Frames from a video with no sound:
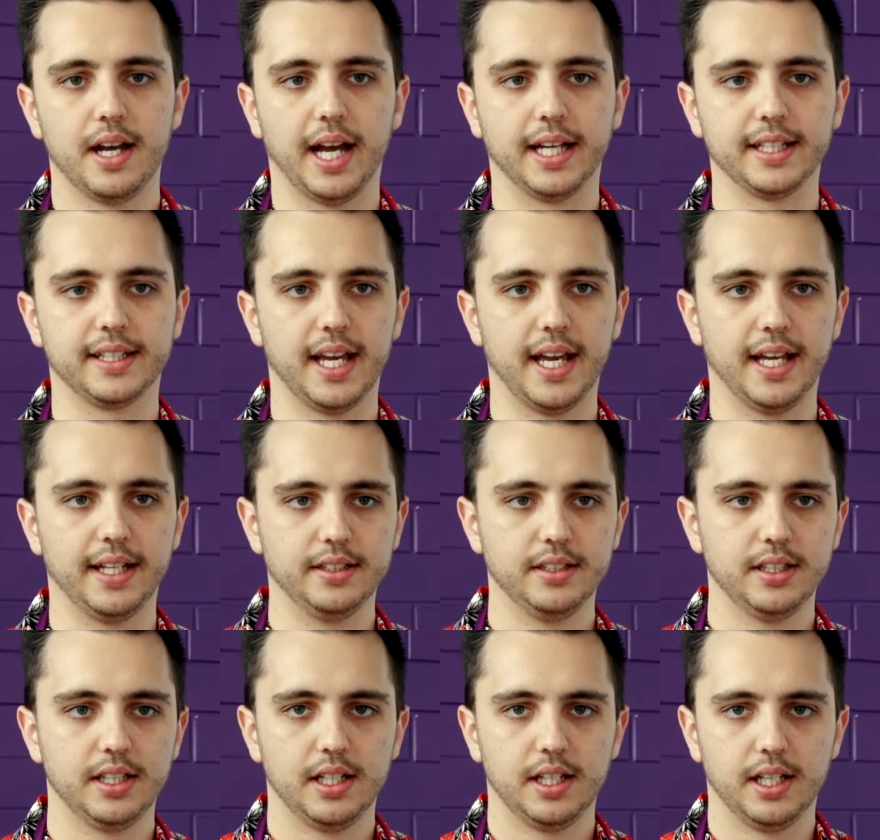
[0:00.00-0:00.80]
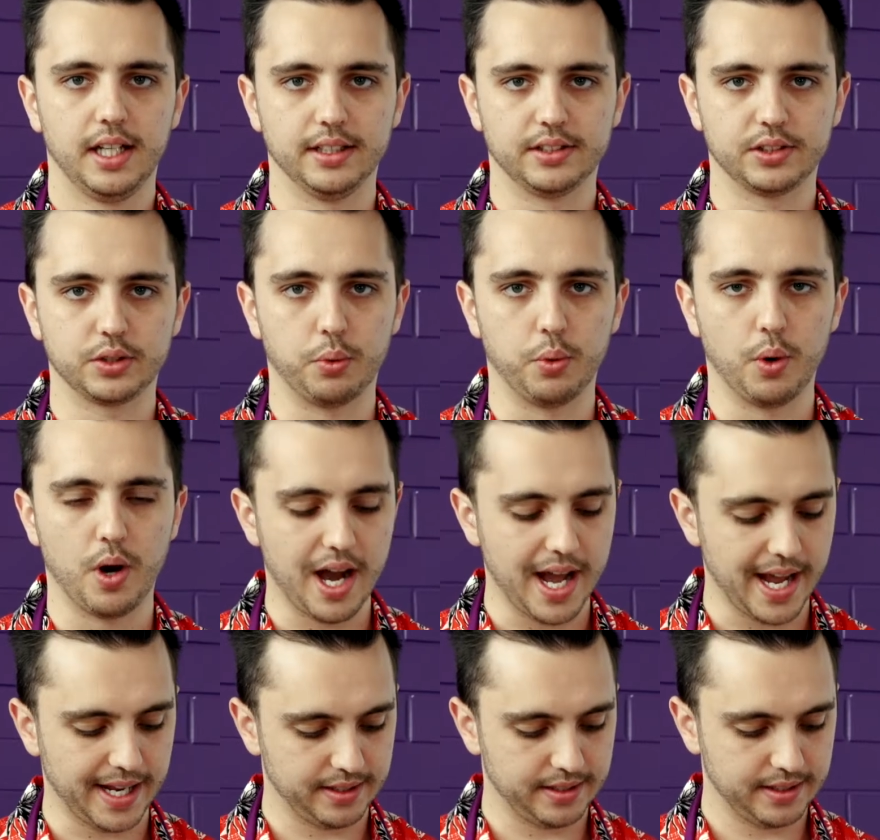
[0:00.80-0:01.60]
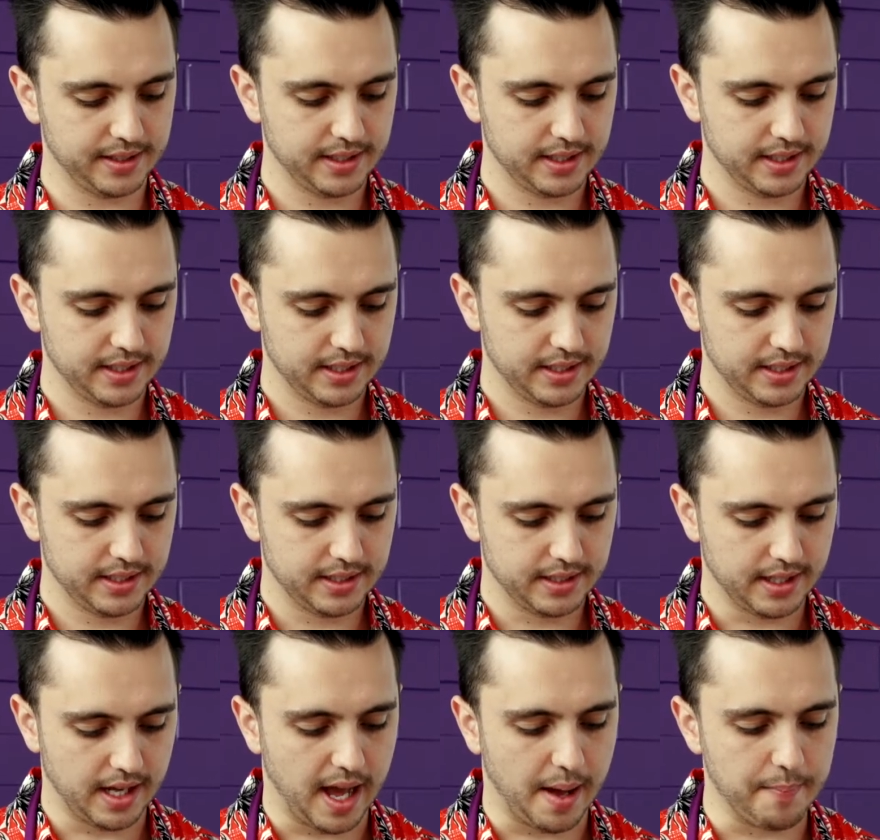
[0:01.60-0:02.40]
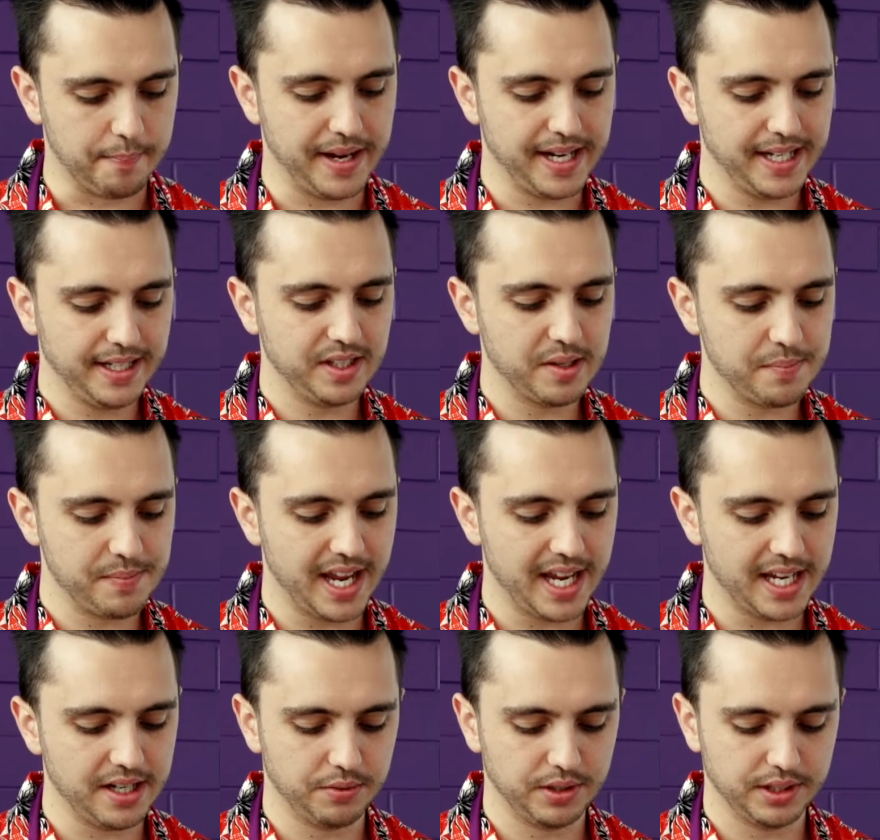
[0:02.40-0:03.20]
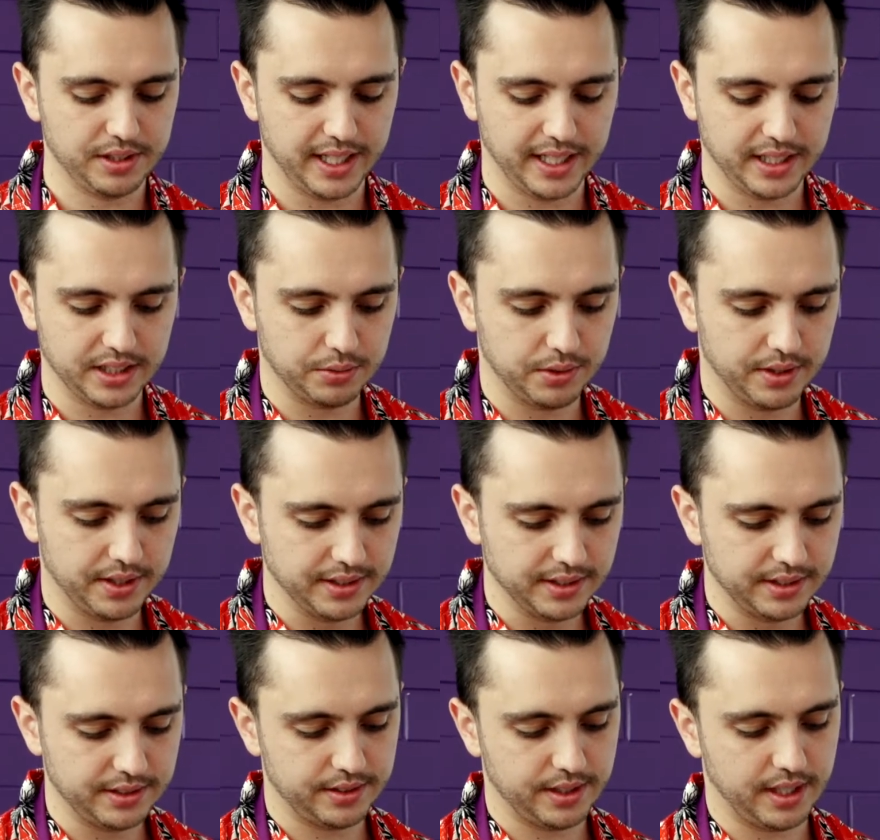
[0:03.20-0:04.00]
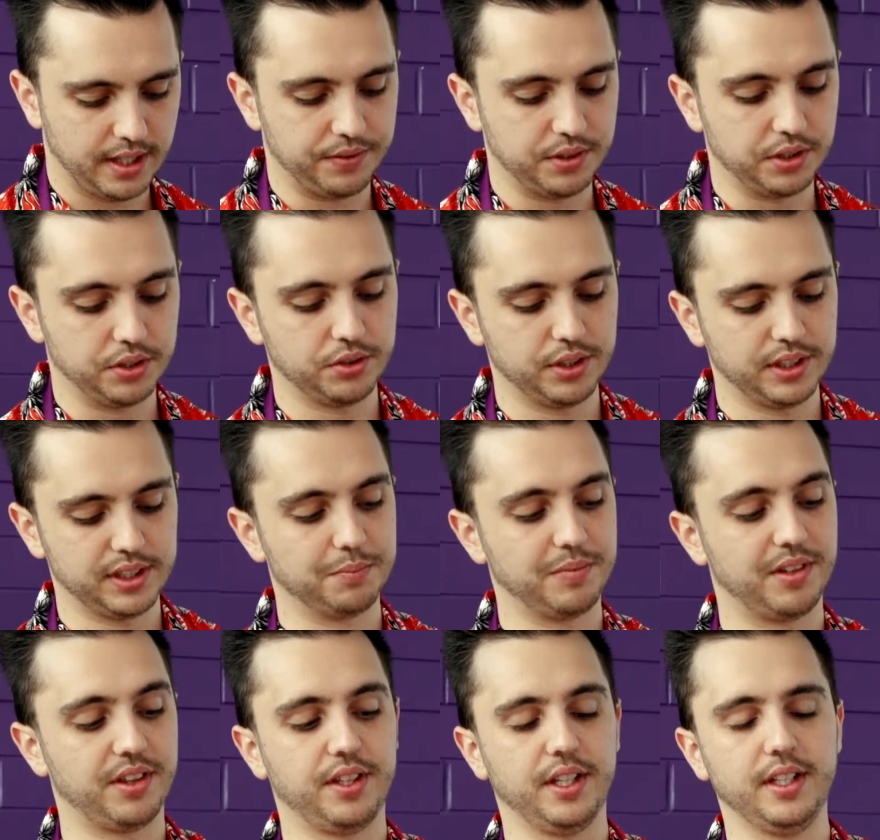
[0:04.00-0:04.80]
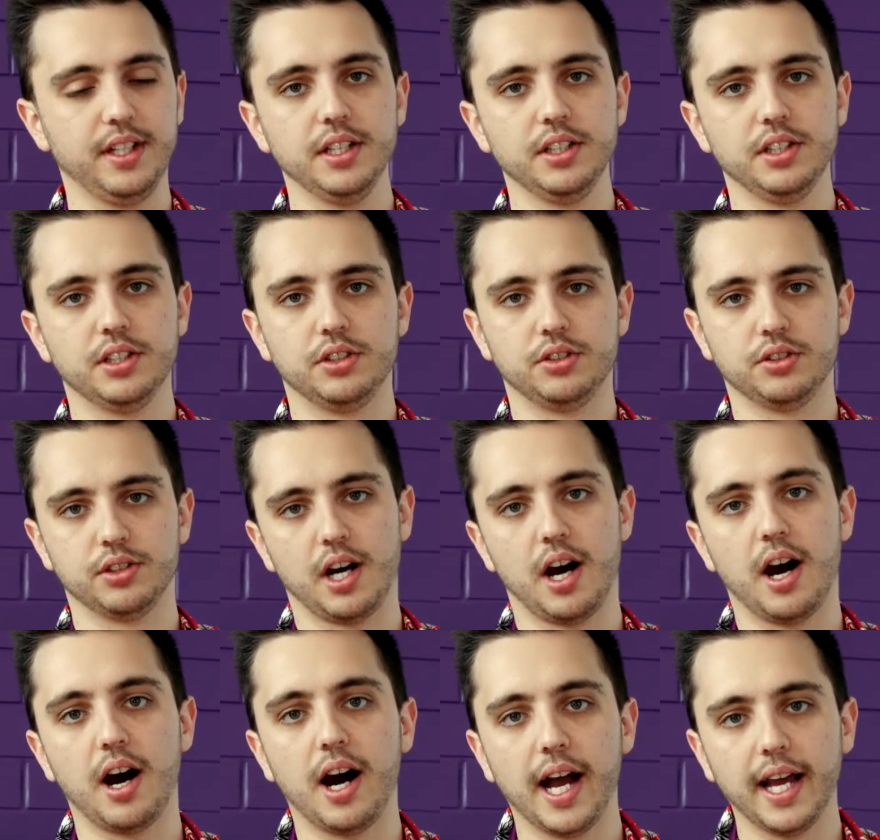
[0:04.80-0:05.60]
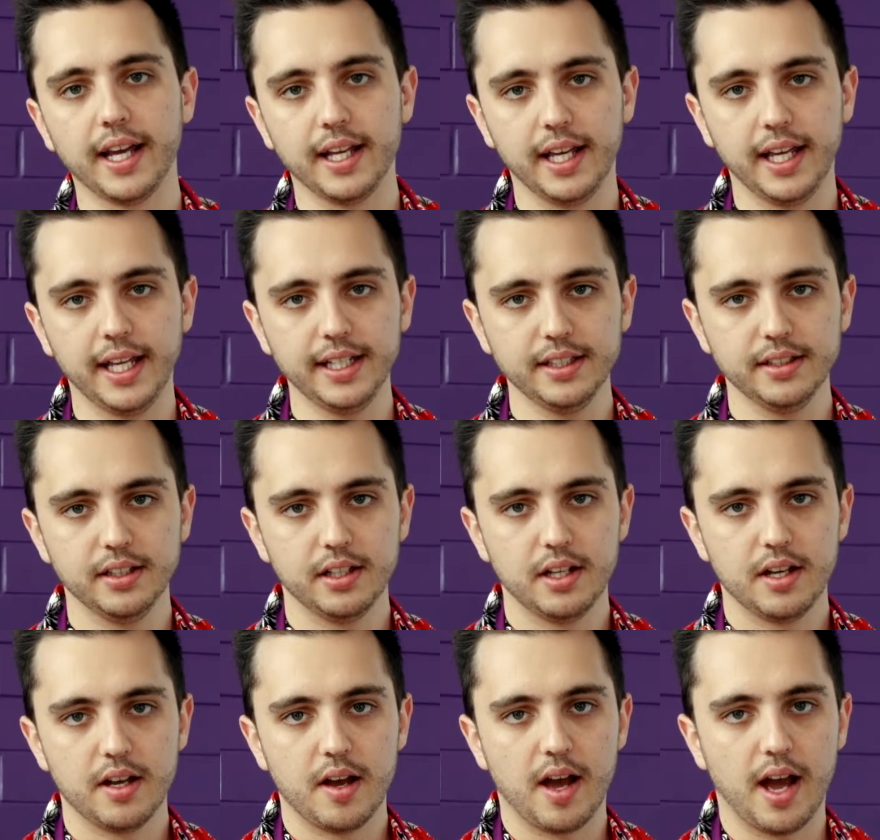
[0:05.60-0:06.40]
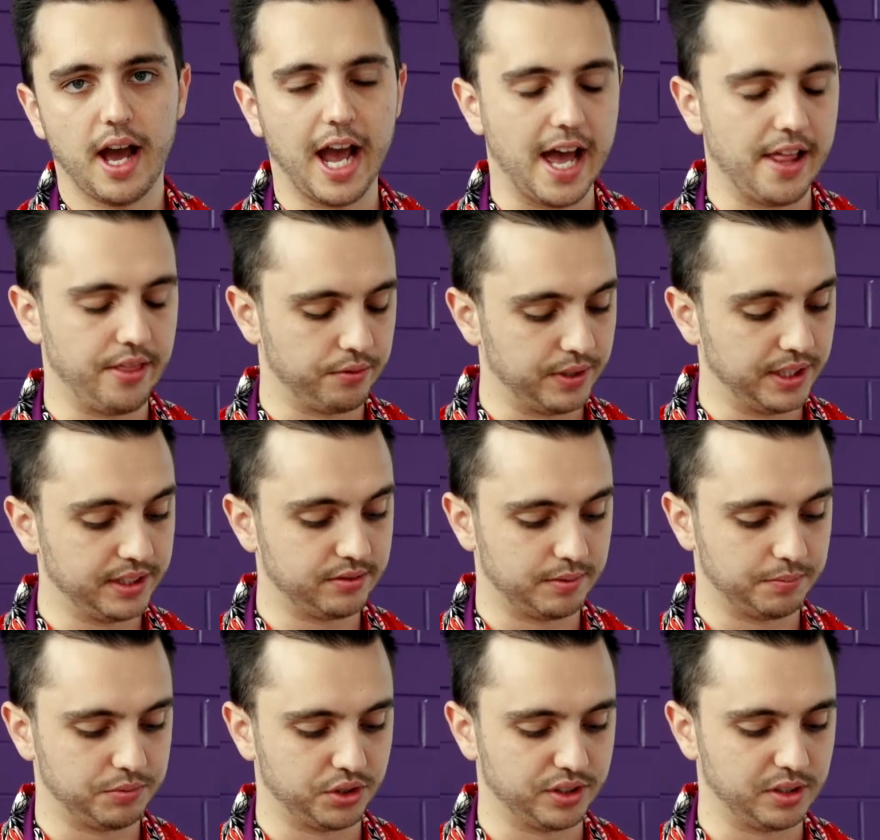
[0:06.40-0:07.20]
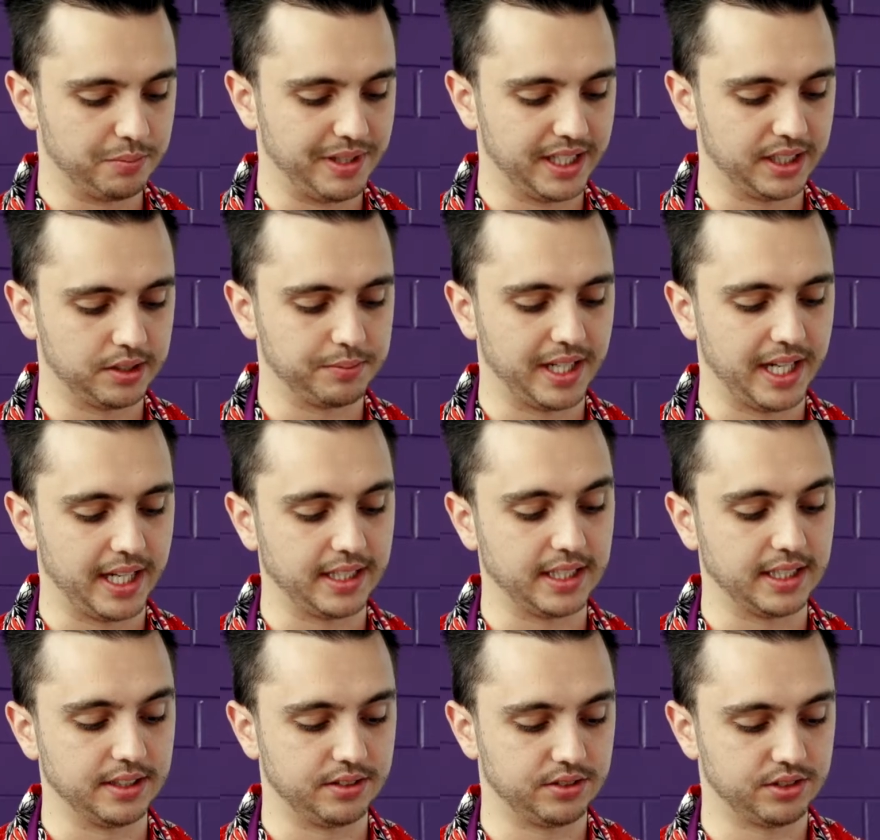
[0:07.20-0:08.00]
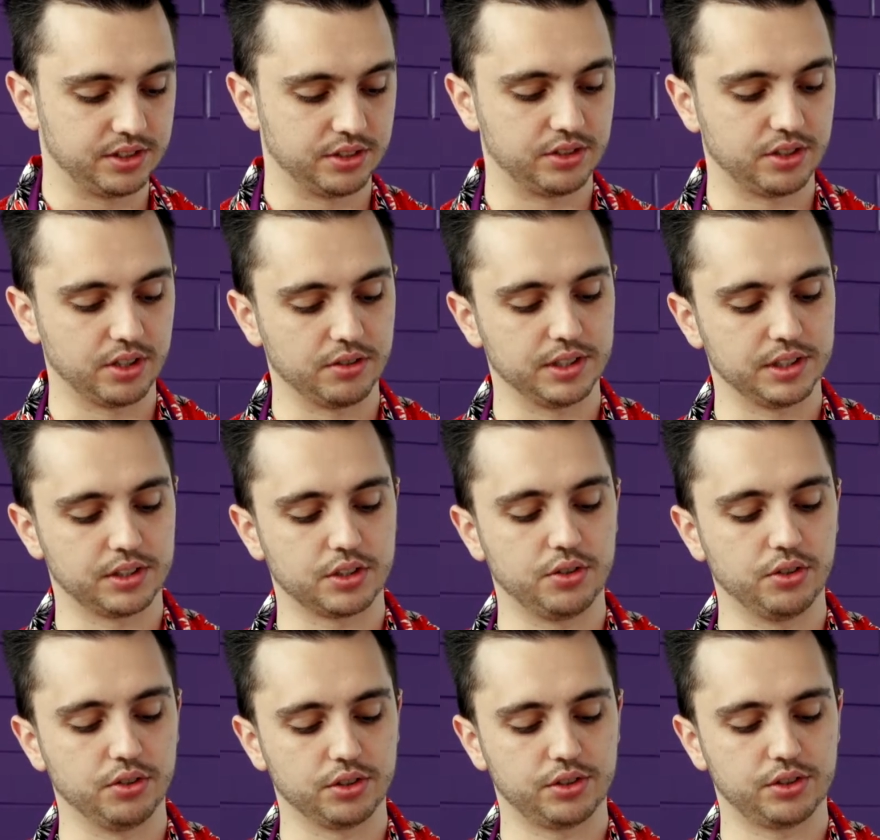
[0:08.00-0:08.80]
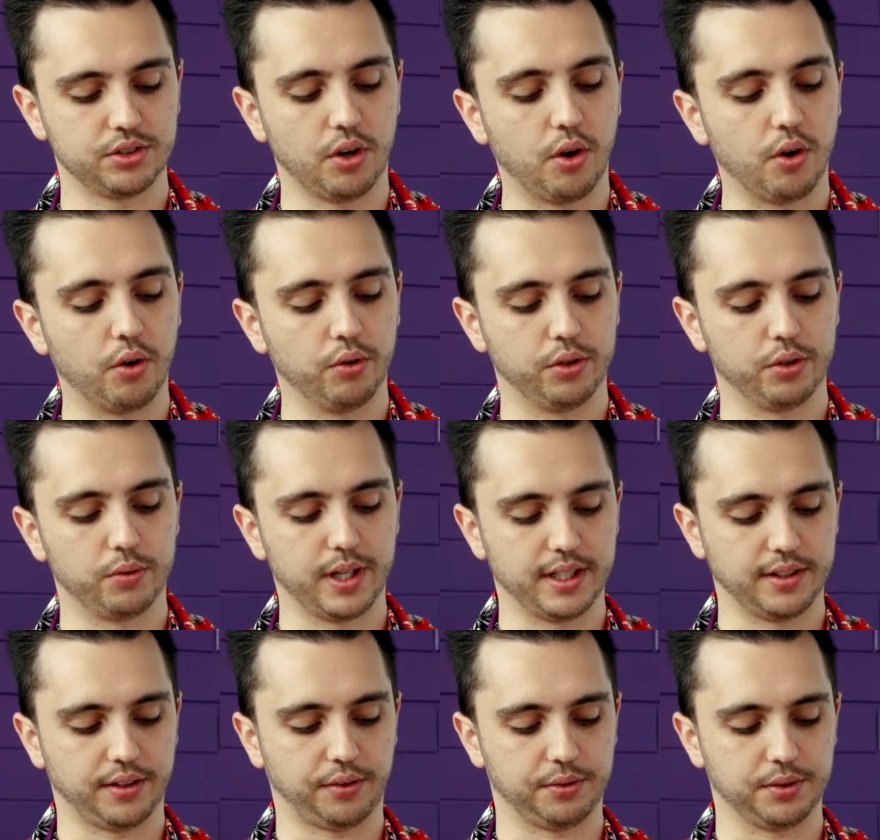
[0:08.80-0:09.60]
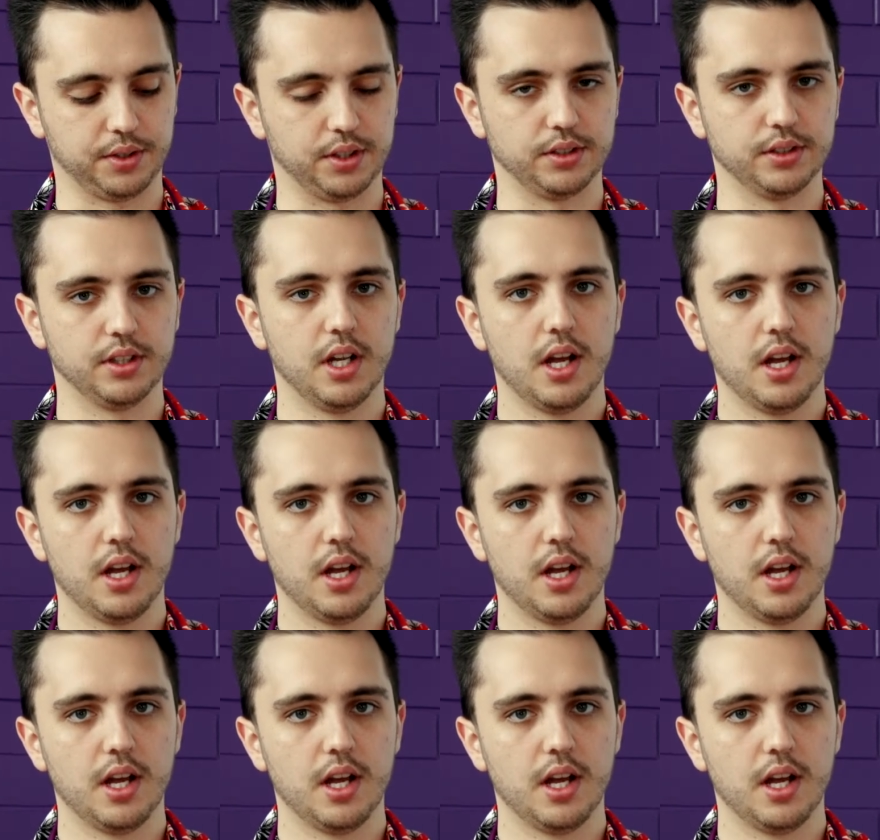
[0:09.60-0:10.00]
Again, it's quite a medium heat with these ones. If you're doing them thinner, you could do it a higher heat. And the reason I'm doing the medium heat is just so it cooks all the way through.